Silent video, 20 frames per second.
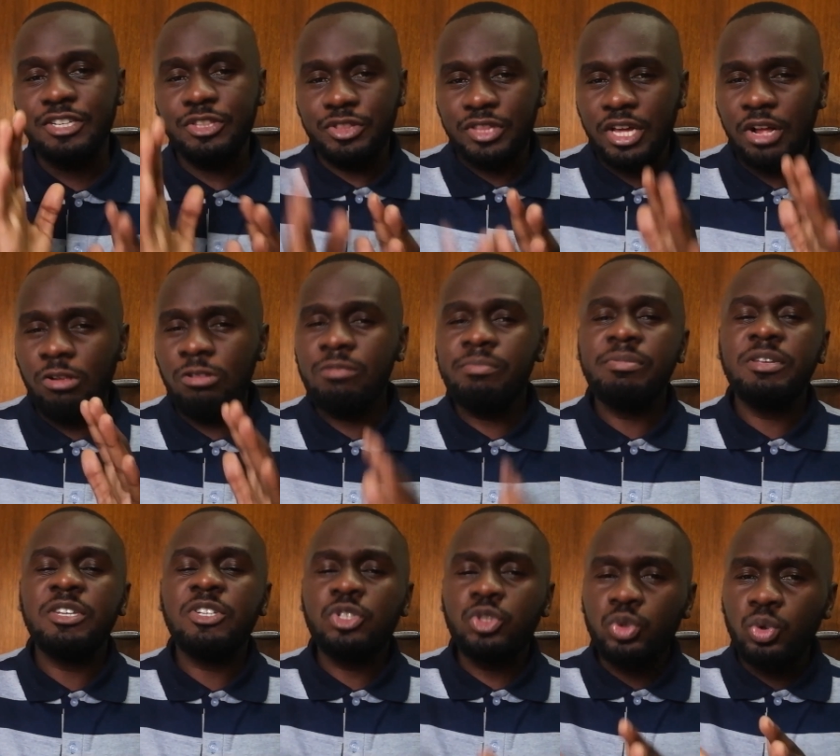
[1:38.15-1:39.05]
there will
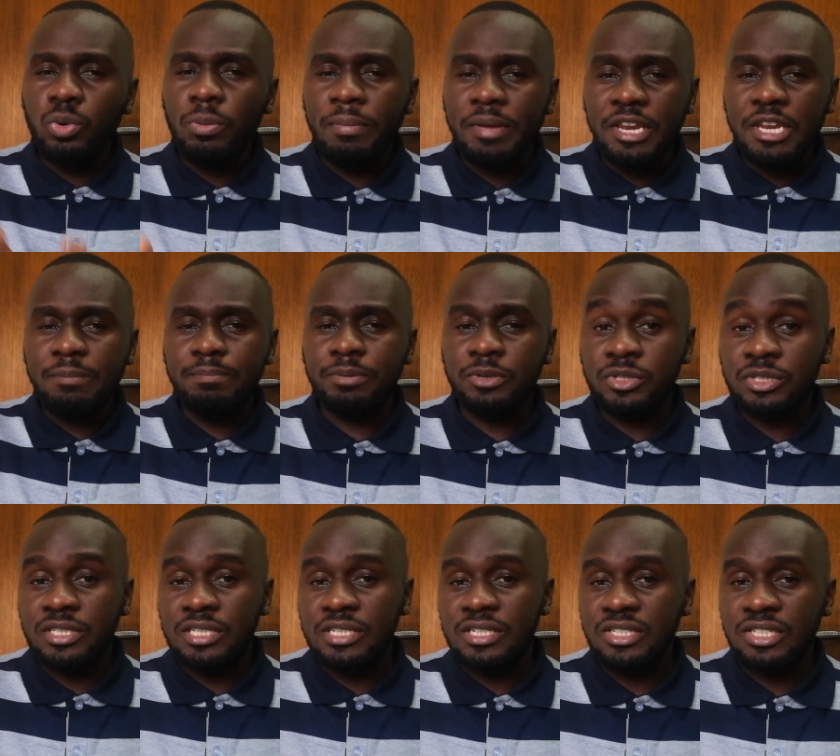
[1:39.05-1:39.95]
be too many
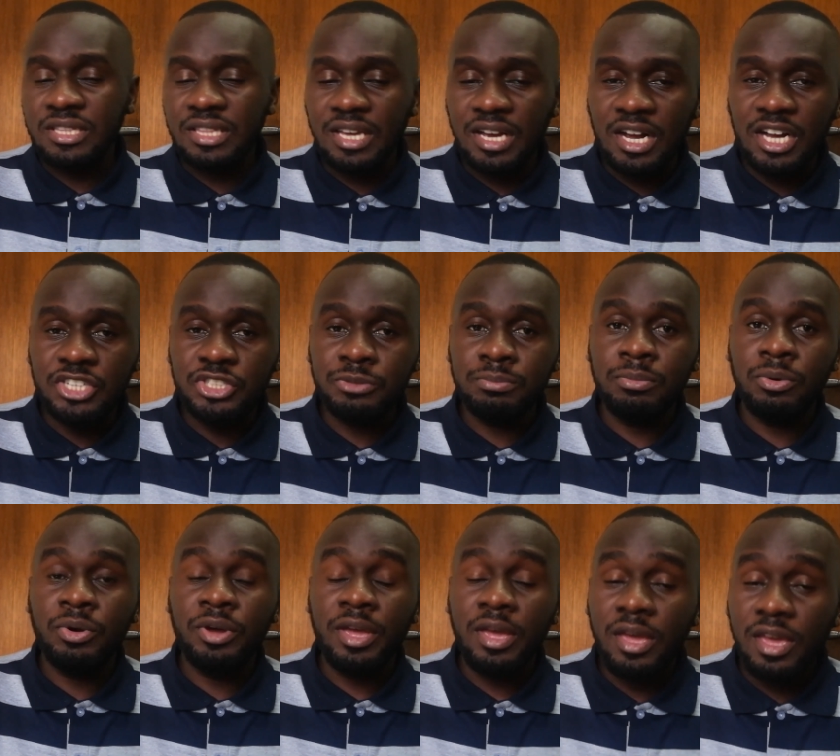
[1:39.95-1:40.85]
postings in the cash
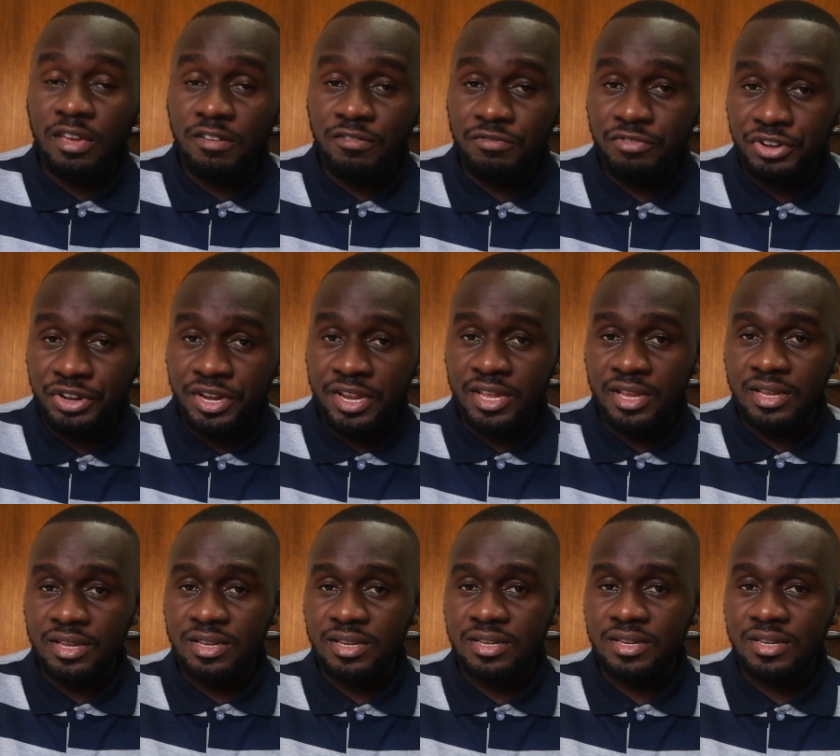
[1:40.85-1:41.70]
book every day,